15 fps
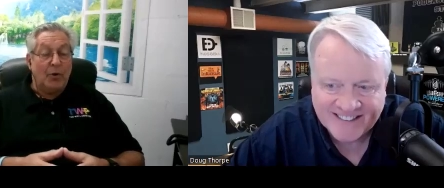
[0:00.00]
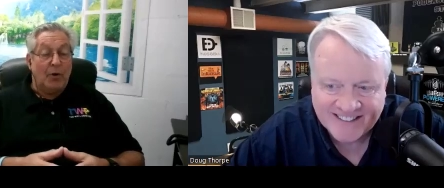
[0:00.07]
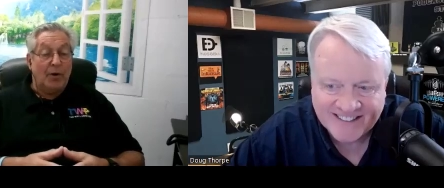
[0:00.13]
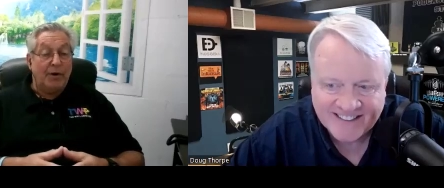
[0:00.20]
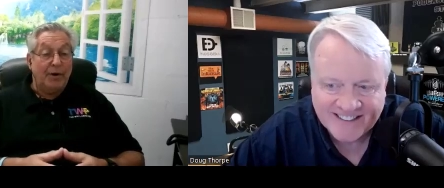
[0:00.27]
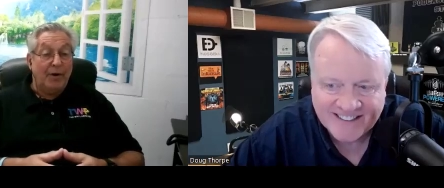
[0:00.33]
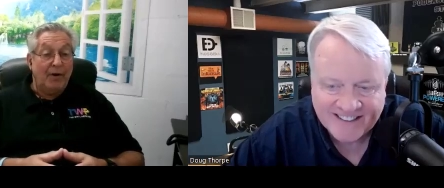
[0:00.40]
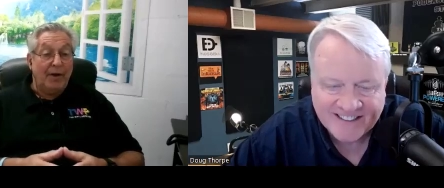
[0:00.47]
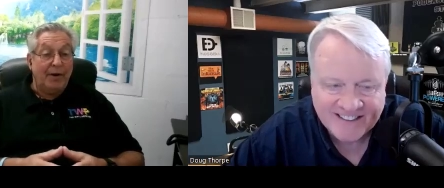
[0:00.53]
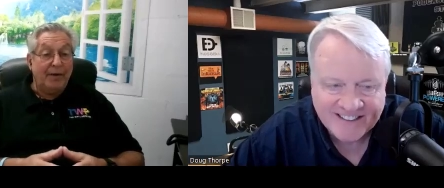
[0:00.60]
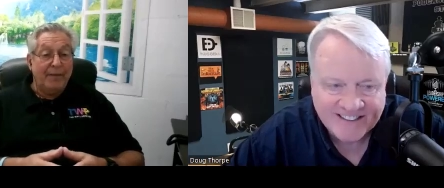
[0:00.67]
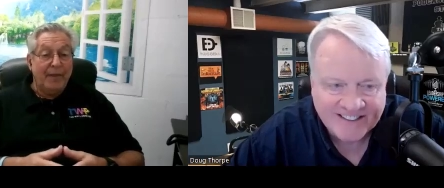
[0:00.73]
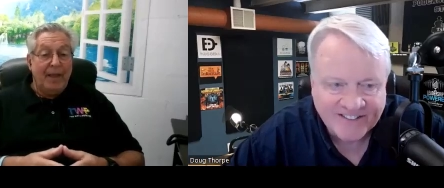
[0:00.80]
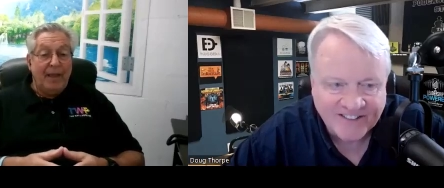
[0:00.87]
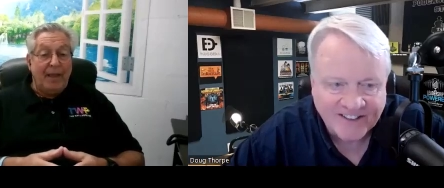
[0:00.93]
Speaker 1: on and on.
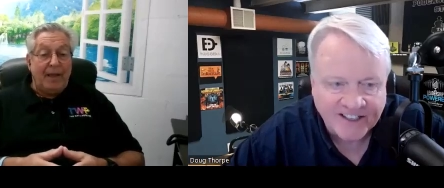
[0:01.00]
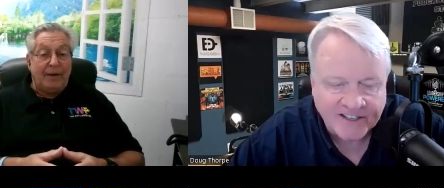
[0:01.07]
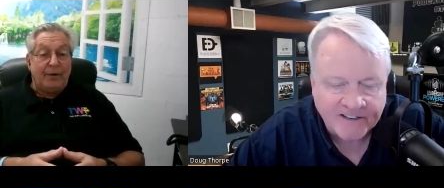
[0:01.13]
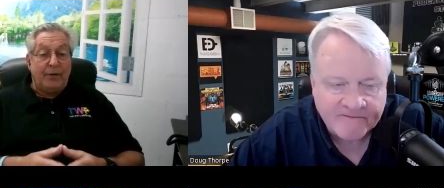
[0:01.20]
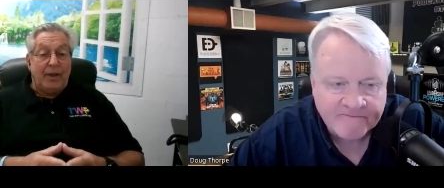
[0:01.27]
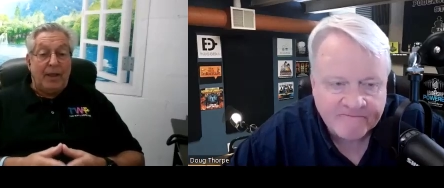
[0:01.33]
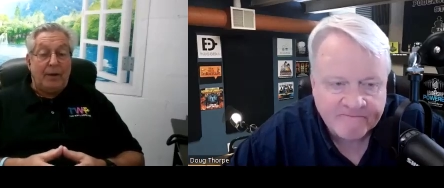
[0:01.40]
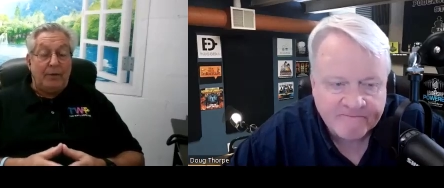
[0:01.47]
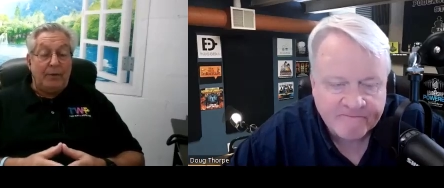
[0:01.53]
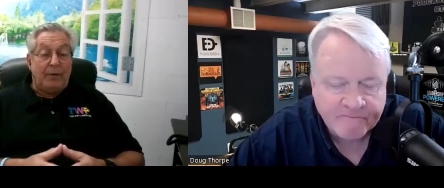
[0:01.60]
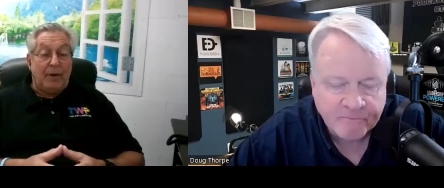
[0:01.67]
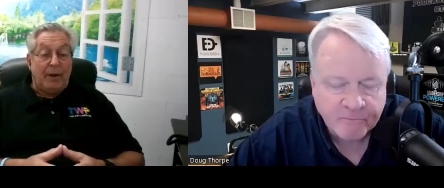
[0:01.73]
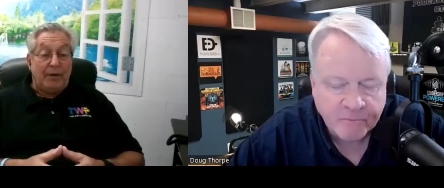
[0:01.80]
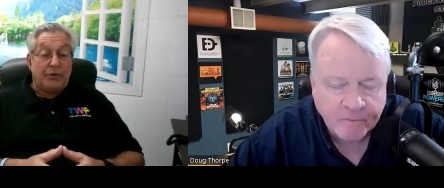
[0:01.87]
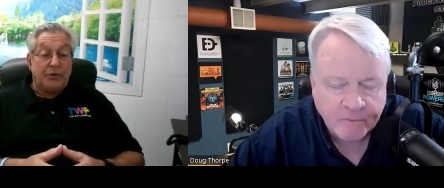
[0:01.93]
Right. And and
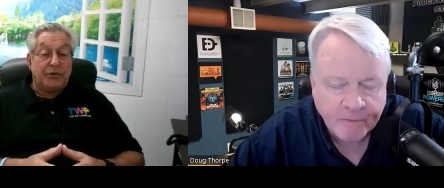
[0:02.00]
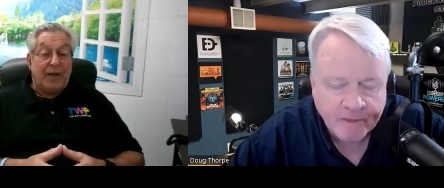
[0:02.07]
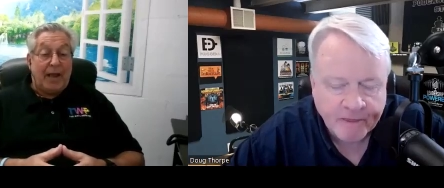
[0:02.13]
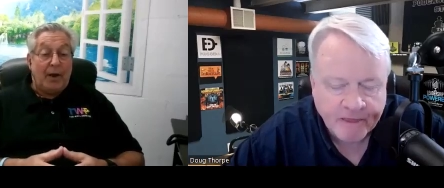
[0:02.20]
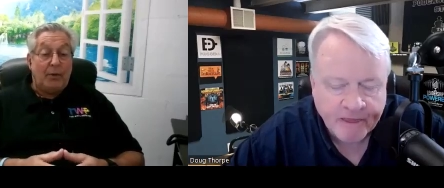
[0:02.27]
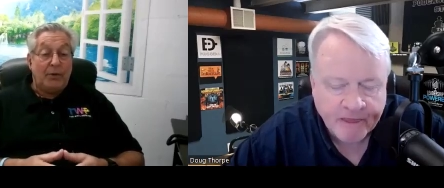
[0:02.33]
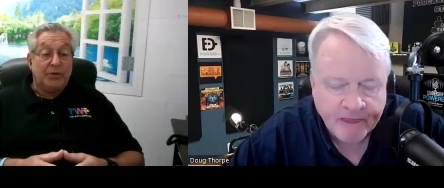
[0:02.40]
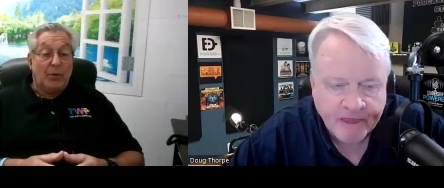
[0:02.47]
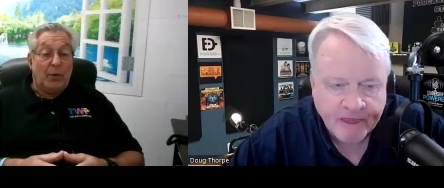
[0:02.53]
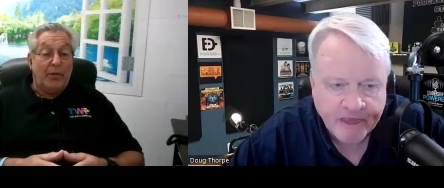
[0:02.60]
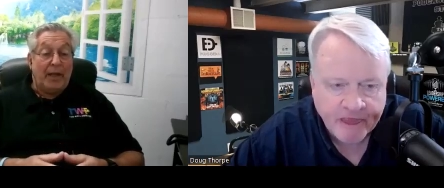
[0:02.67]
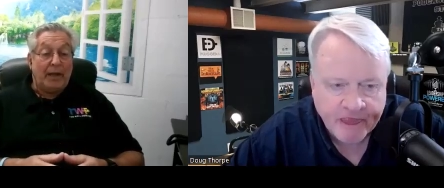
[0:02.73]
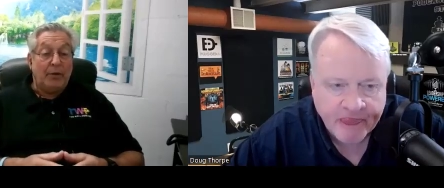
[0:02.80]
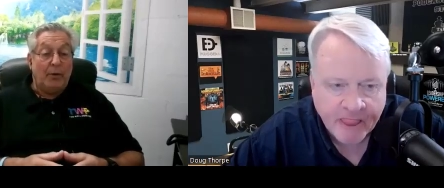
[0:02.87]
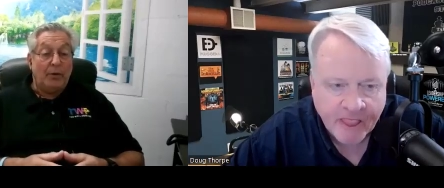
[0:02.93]
and just how is all
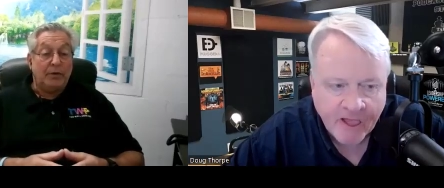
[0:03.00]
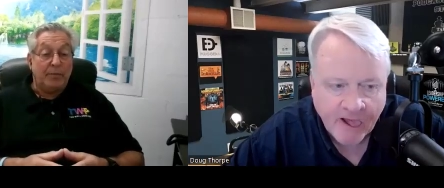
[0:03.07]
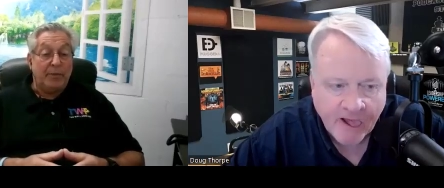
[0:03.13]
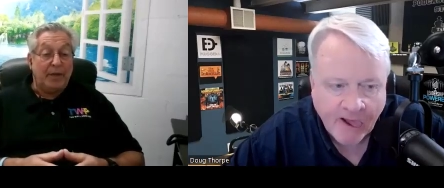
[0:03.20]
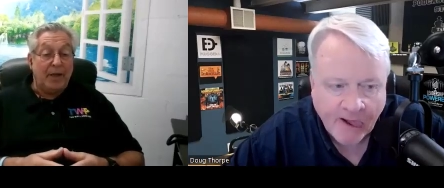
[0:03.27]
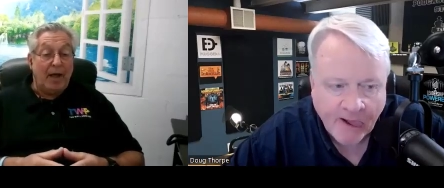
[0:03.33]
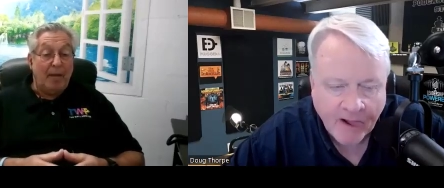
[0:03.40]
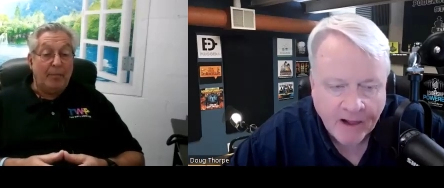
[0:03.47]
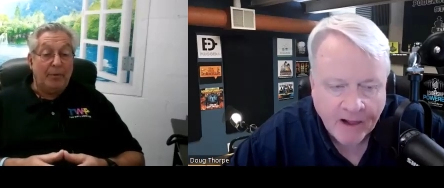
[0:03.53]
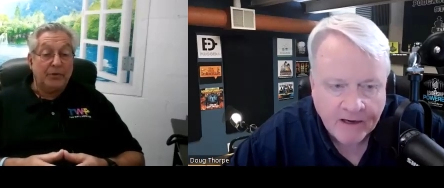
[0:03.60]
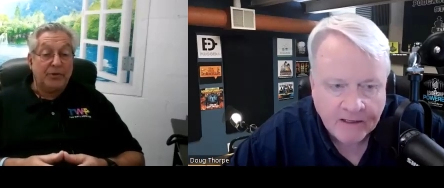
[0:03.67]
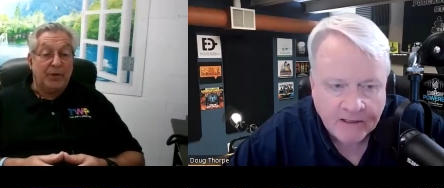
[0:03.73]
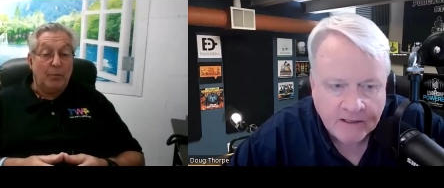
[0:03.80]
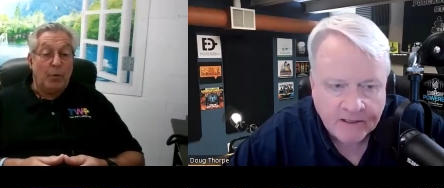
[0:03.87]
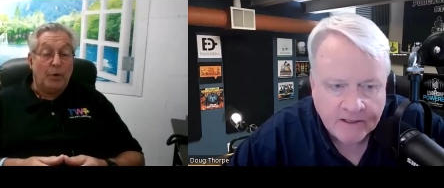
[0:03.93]
that going to be accomplished?
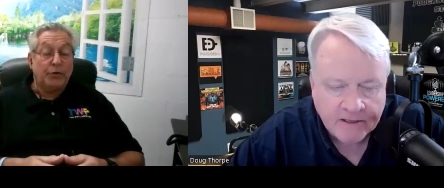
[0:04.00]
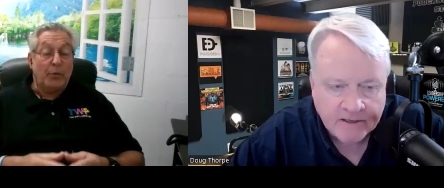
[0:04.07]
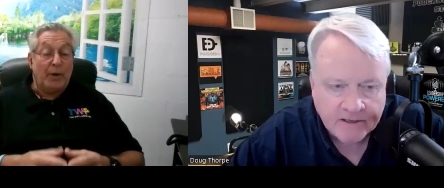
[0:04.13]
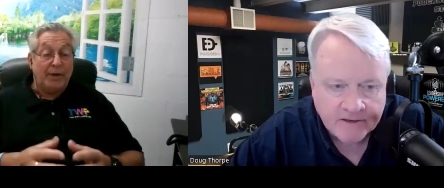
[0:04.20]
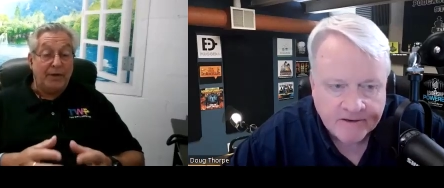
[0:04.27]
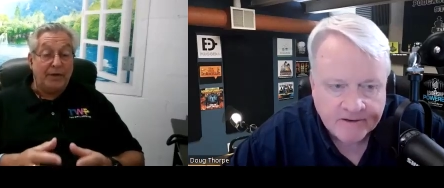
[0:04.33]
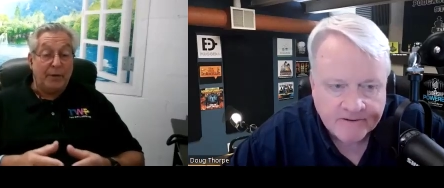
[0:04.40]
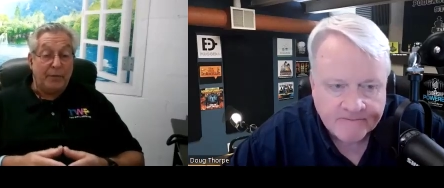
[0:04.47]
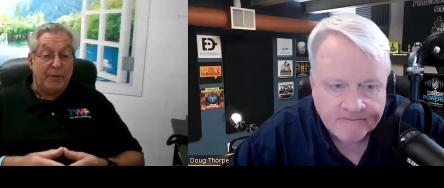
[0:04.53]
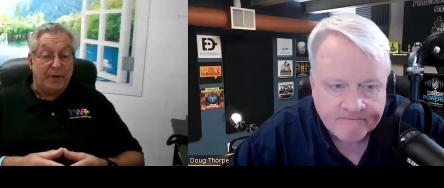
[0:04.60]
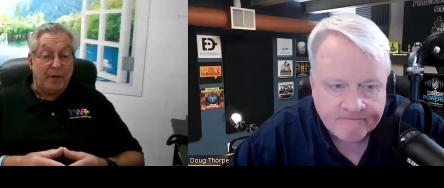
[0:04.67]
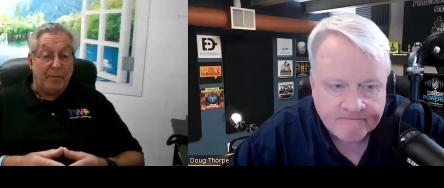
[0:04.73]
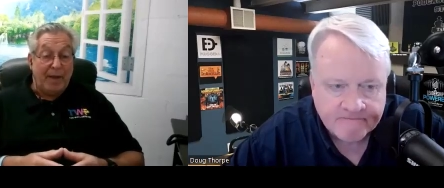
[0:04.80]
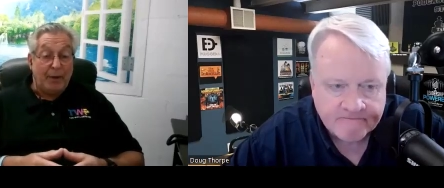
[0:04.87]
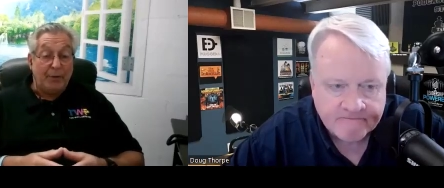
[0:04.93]
And what do I need to think
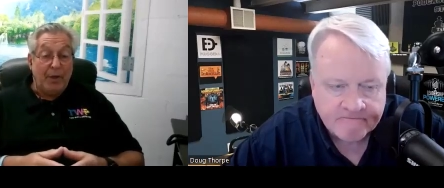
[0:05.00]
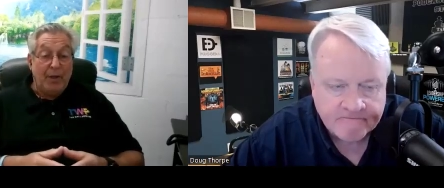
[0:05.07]
about